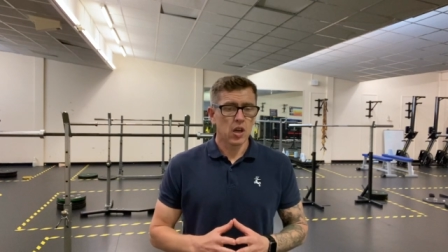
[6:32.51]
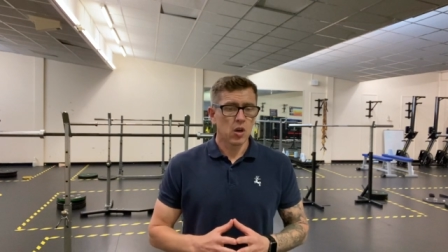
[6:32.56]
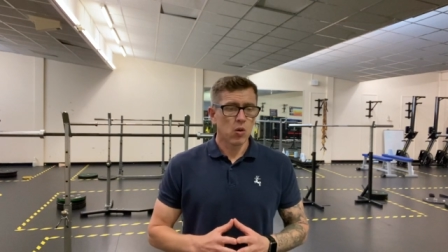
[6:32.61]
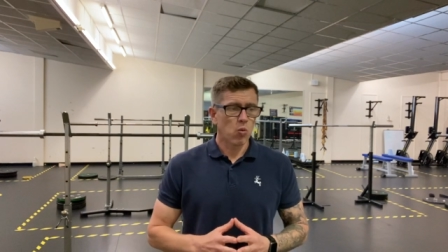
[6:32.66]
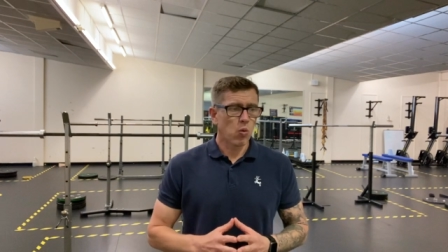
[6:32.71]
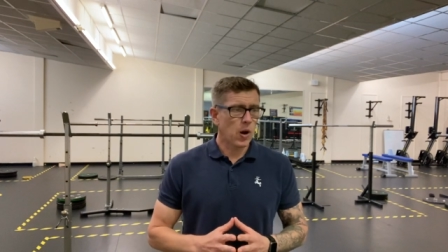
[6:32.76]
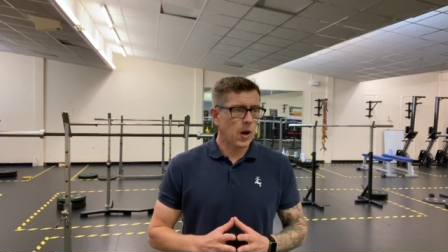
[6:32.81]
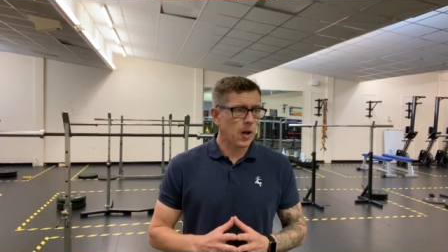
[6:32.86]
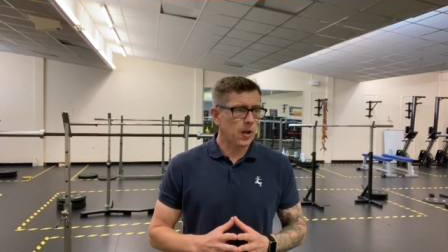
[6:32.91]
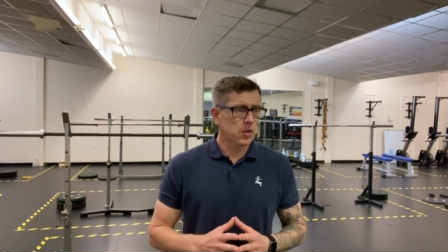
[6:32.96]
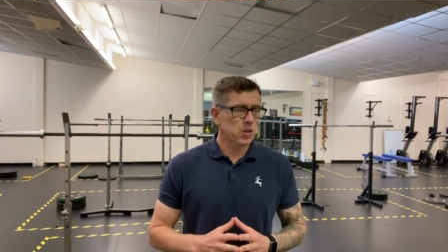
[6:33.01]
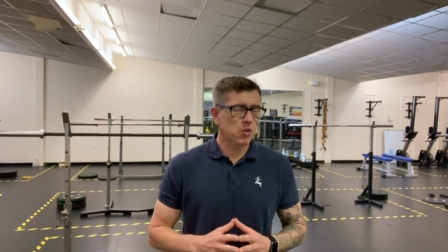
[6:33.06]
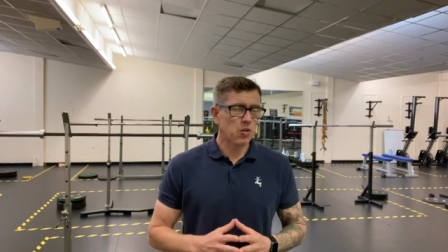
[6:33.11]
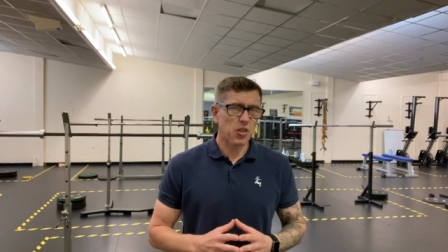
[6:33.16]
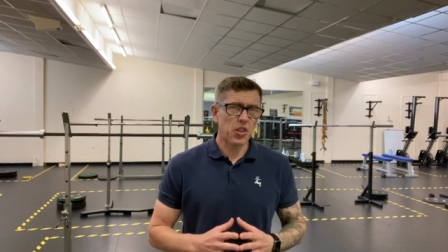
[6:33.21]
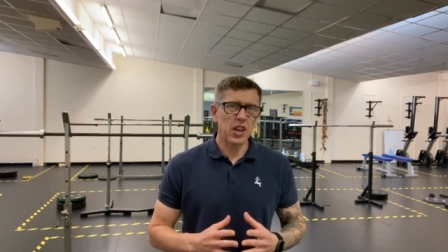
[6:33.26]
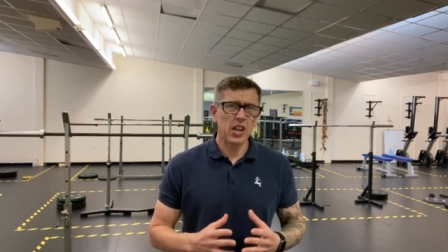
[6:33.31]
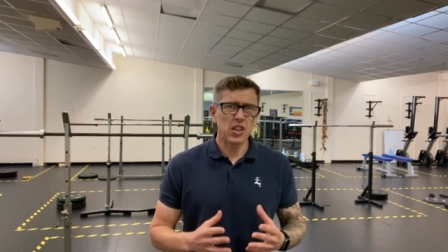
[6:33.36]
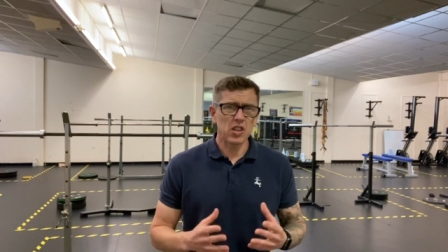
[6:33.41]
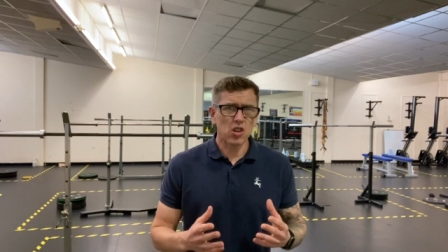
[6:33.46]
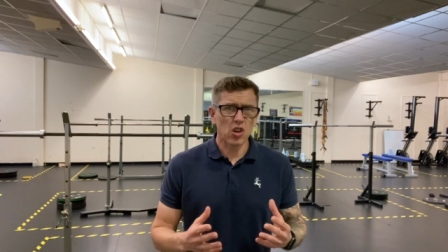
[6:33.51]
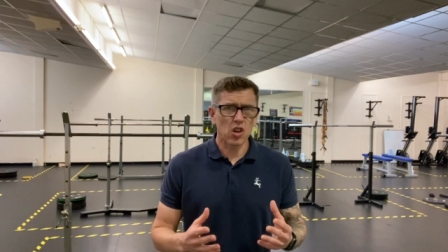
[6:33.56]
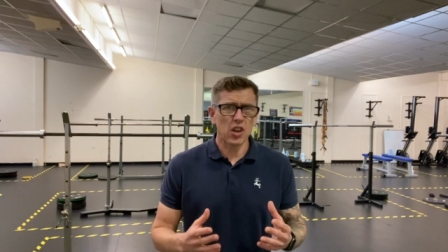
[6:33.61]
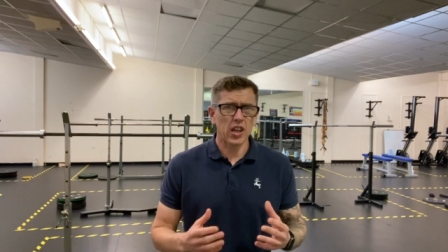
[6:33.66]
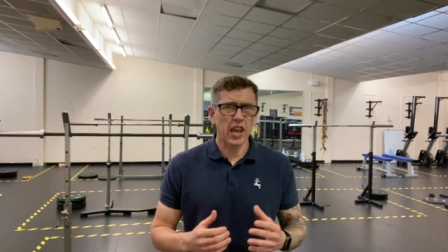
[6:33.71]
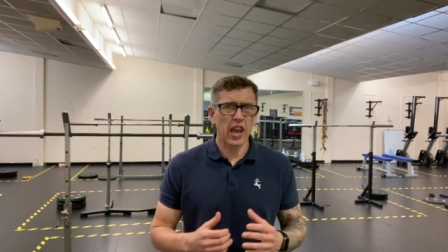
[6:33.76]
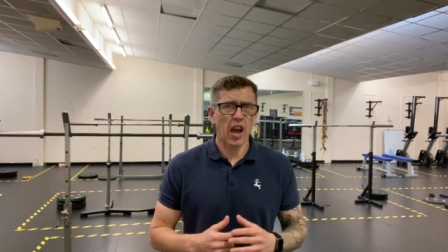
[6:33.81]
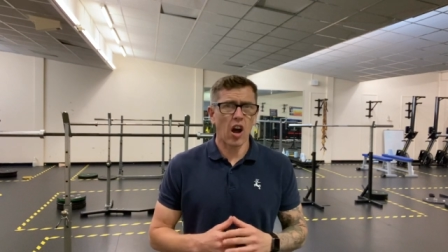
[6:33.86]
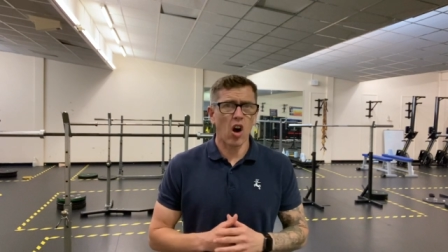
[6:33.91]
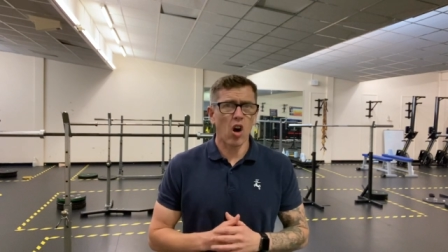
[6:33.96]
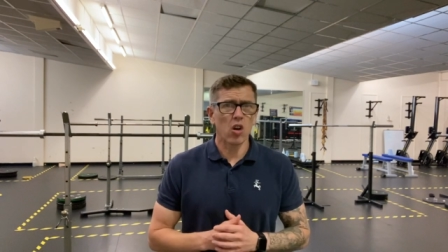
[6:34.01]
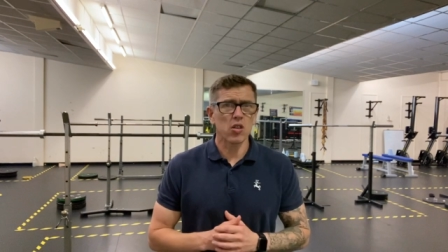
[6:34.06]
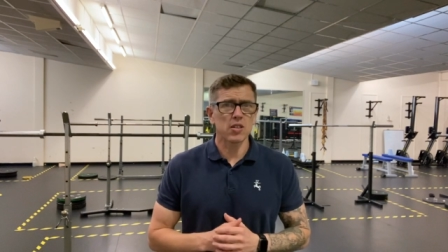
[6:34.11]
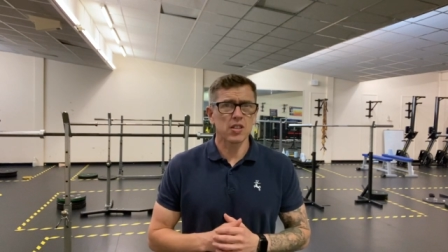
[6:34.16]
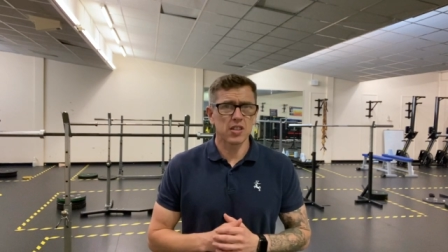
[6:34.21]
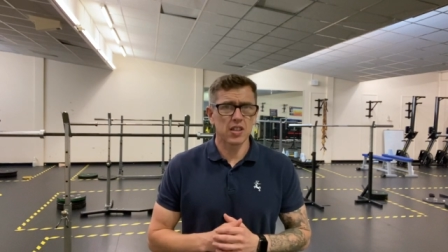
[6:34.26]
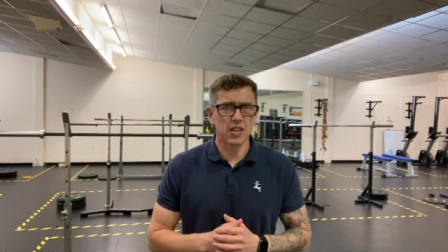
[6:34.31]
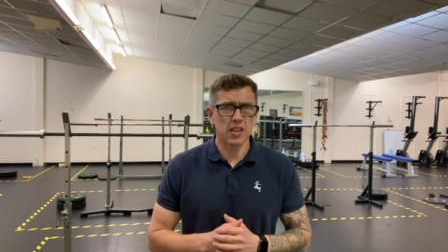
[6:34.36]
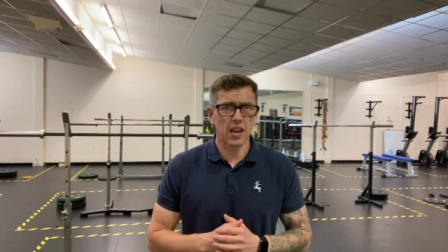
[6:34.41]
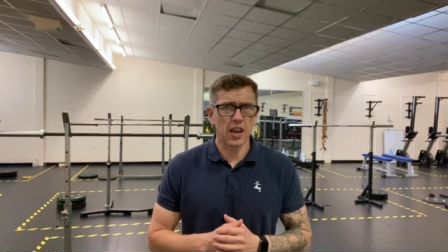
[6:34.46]
well, you think it's going to get hot
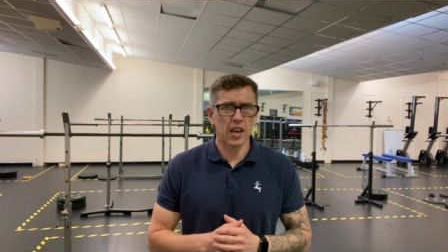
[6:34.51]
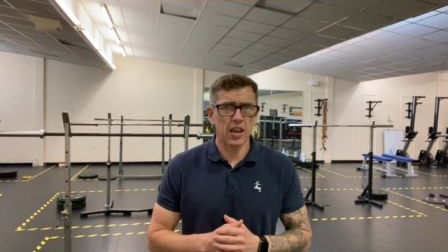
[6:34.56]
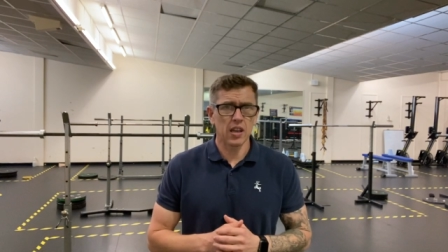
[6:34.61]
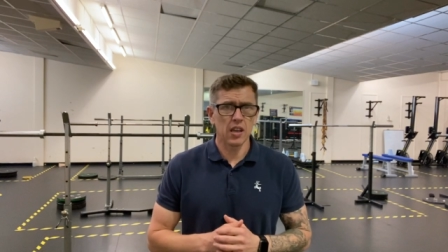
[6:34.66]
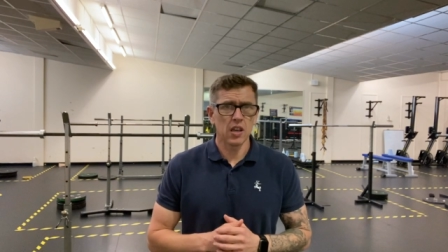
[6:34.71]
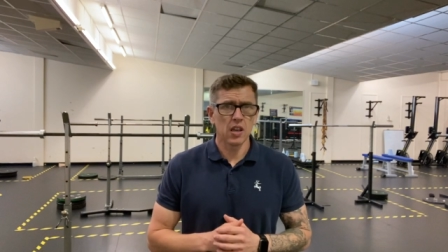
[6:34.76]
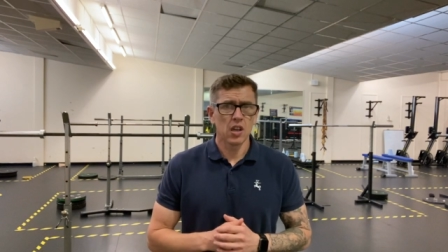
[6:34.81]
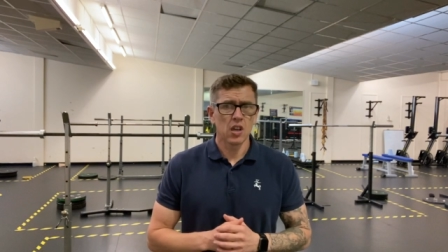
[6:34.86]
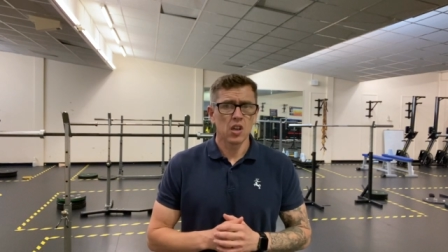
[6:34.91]
today.